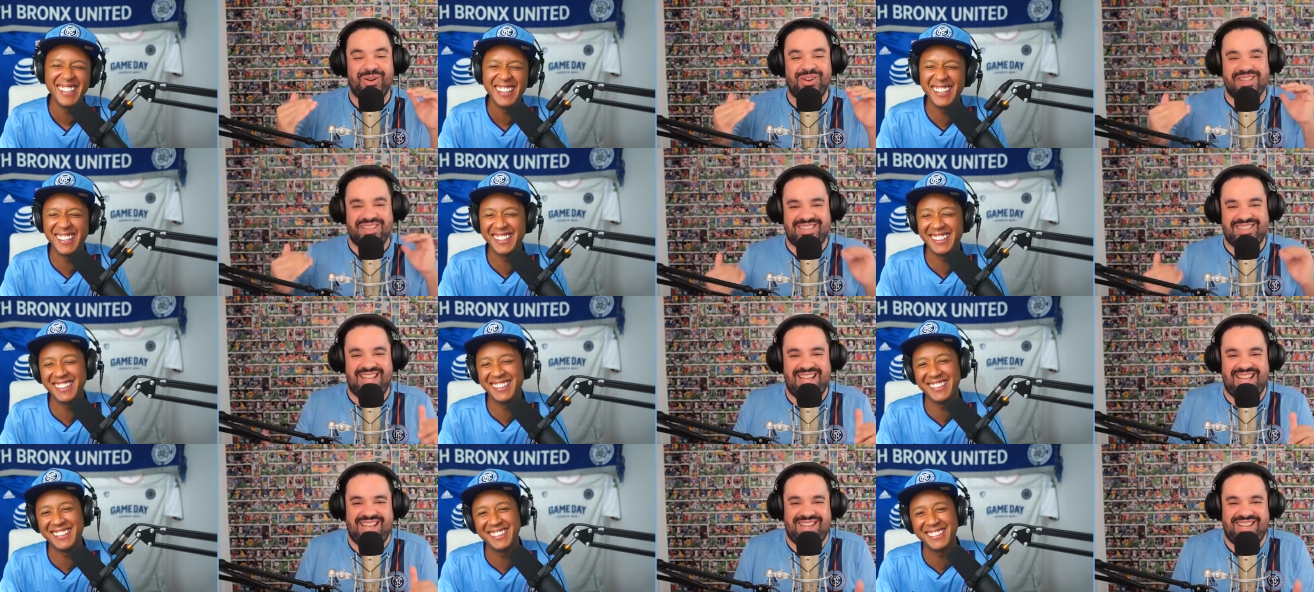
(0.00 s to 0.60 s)
Speaker 1: it
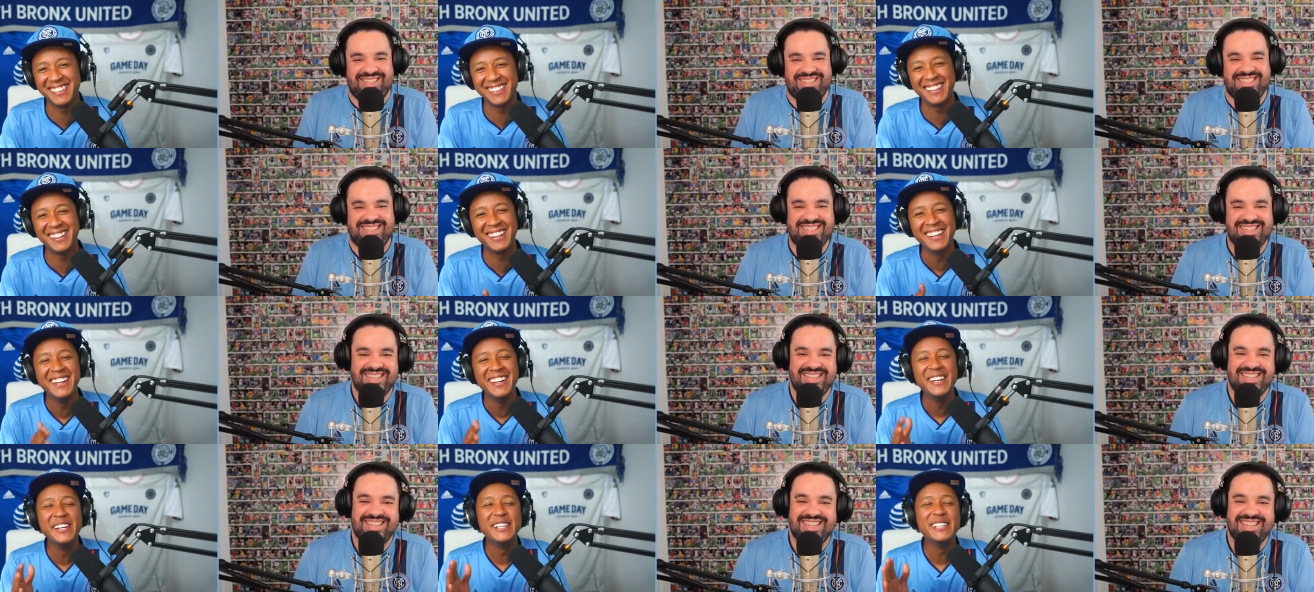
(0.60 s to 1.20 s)
down.
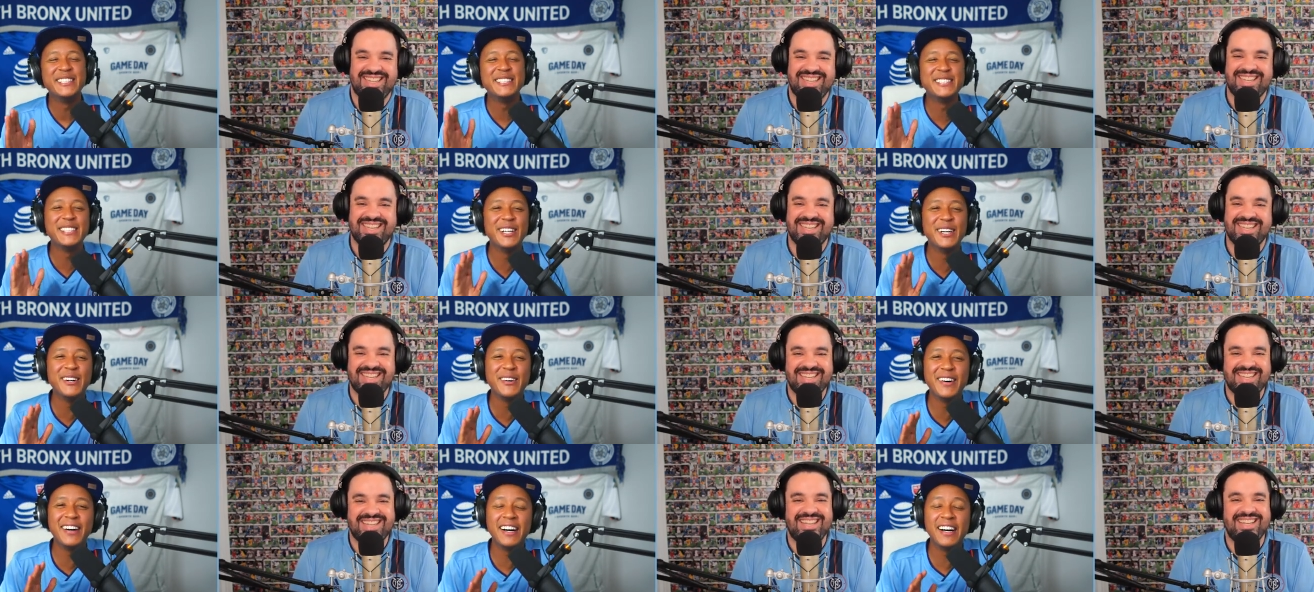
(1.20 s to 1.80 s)
So
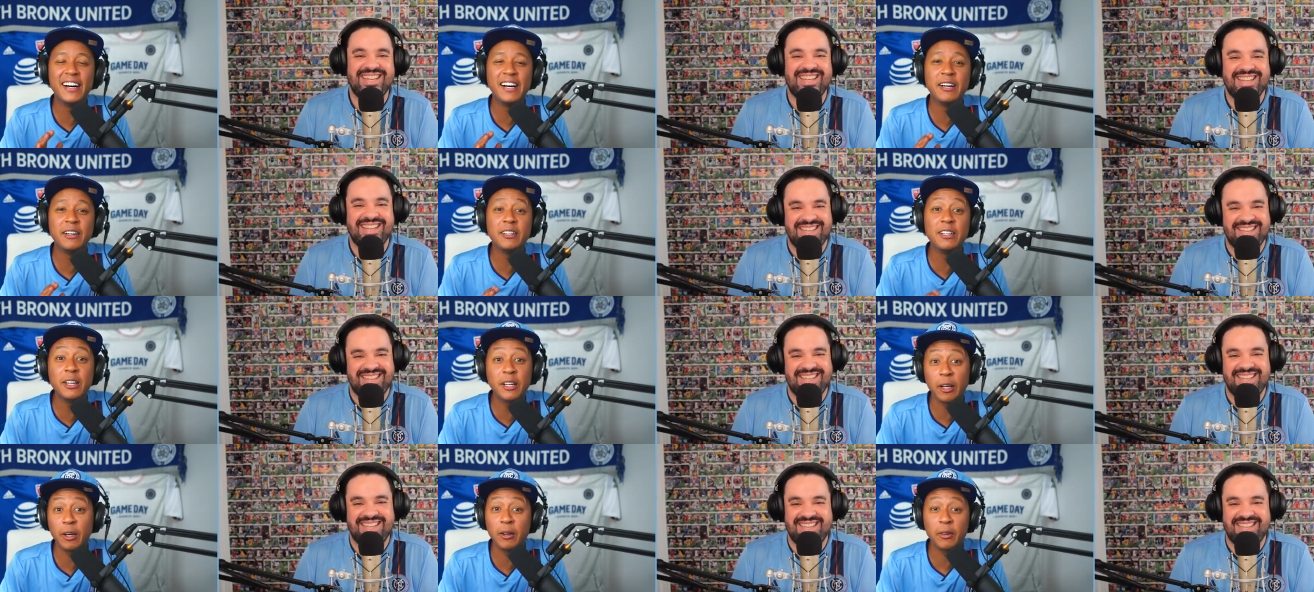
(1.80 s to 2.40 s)
uh, look,
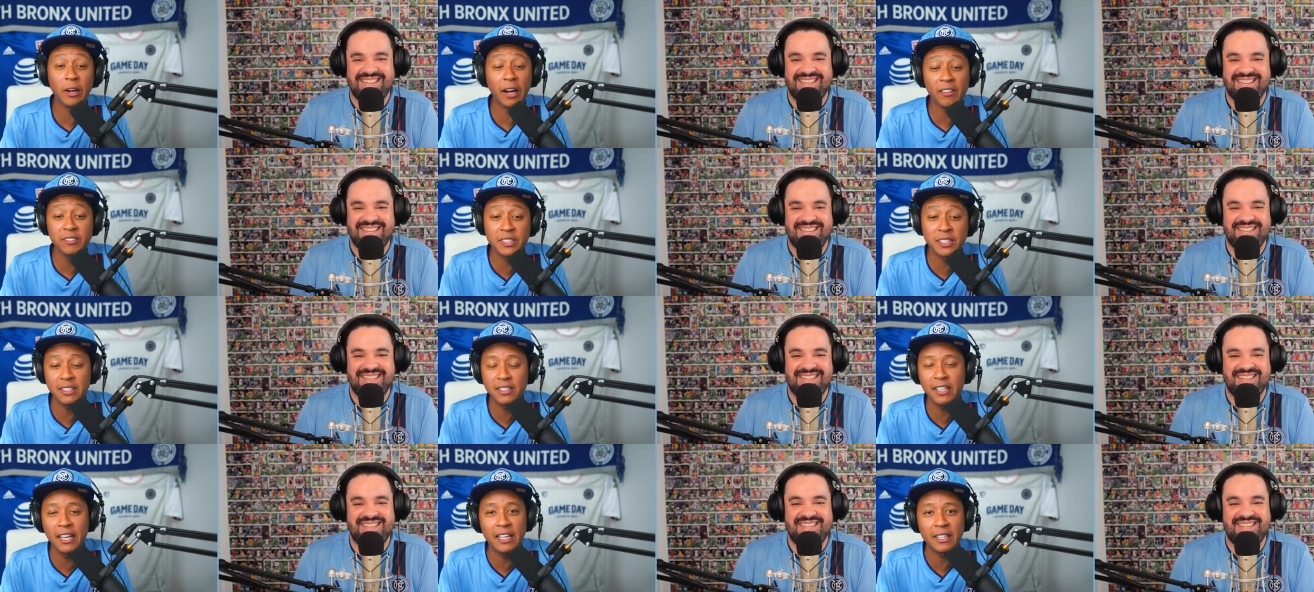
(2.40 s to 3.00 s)
uh, obviously,
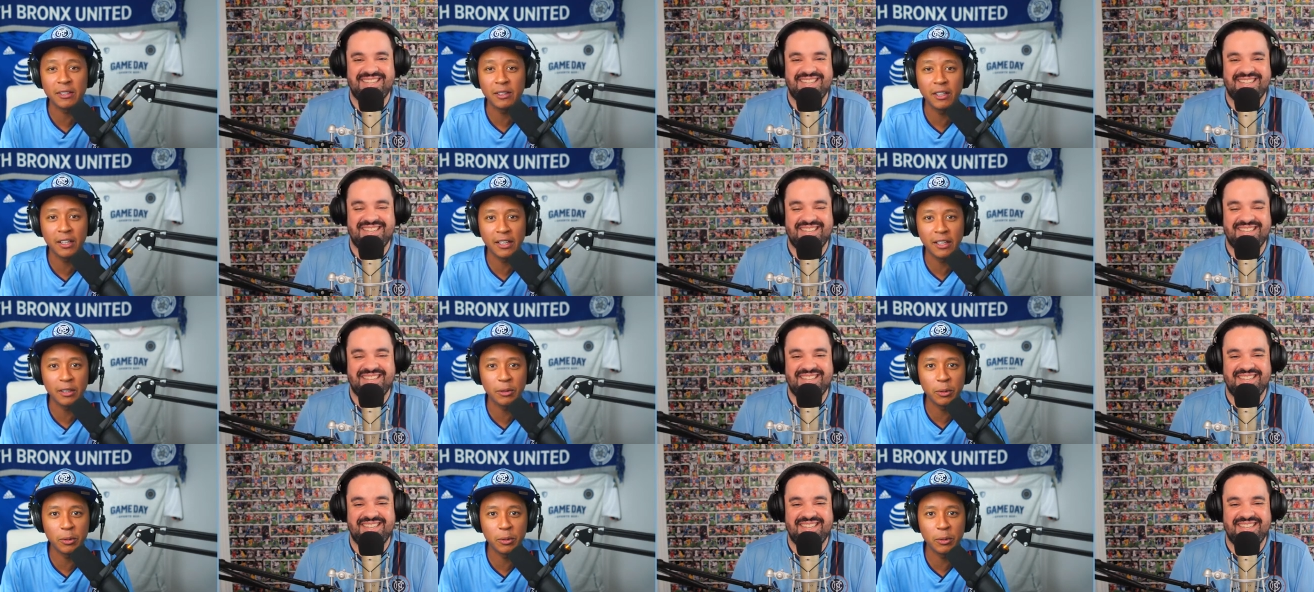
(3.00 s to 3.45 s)
yeah, uh,